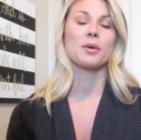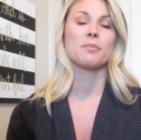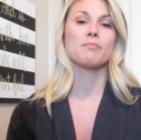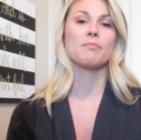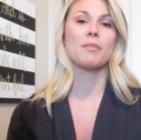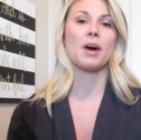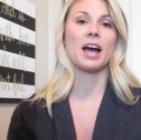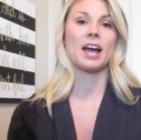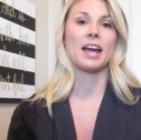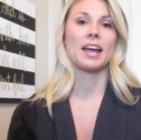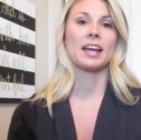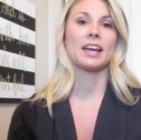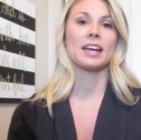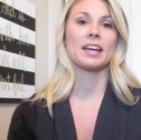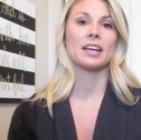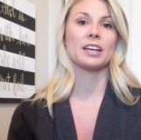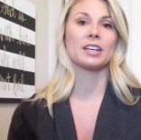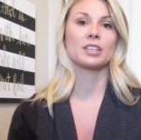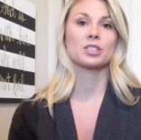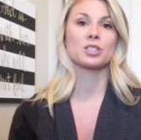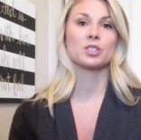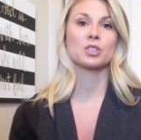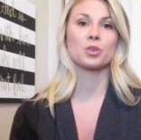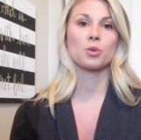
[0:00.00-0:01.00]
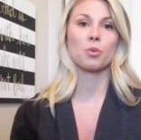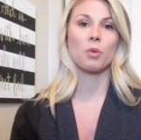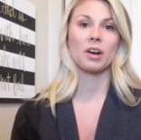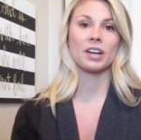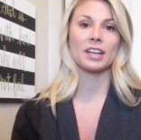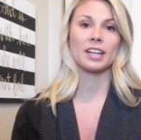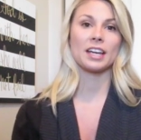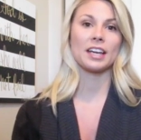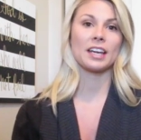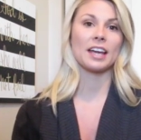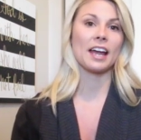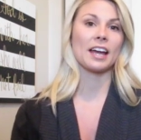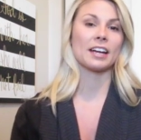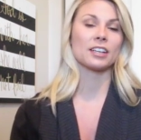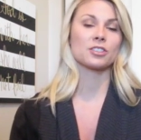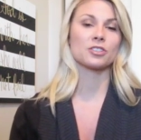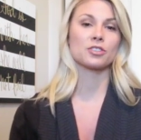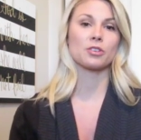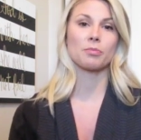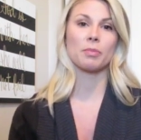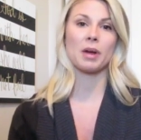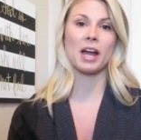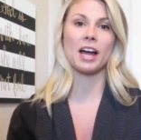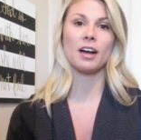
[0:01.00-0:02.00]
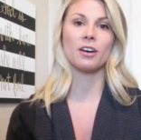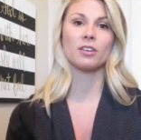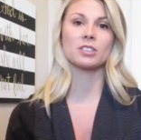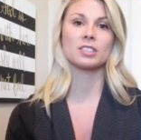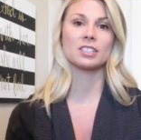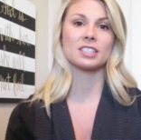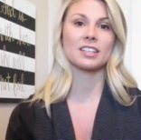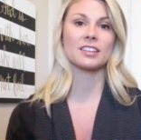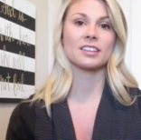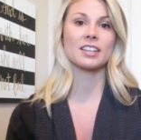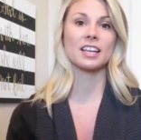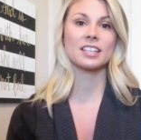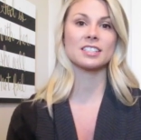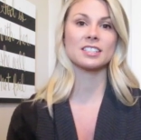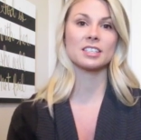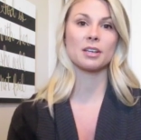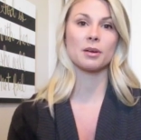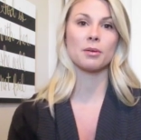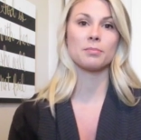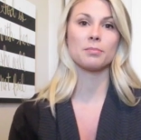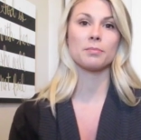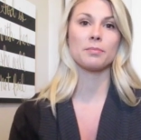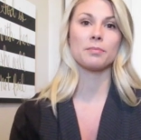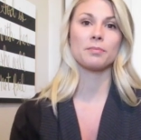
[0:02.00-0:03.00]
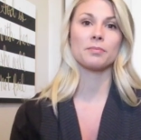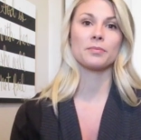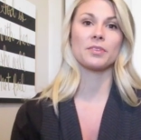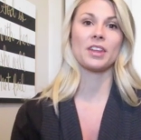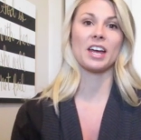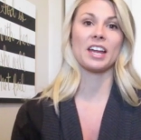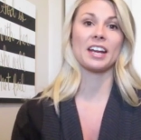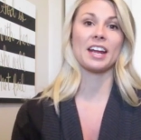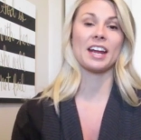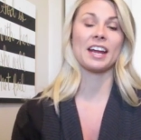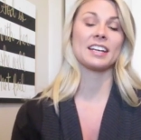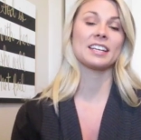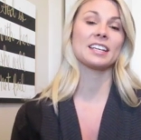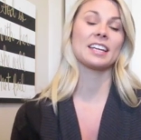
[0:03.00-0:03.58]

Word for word: my 20 extra pounds and then some that I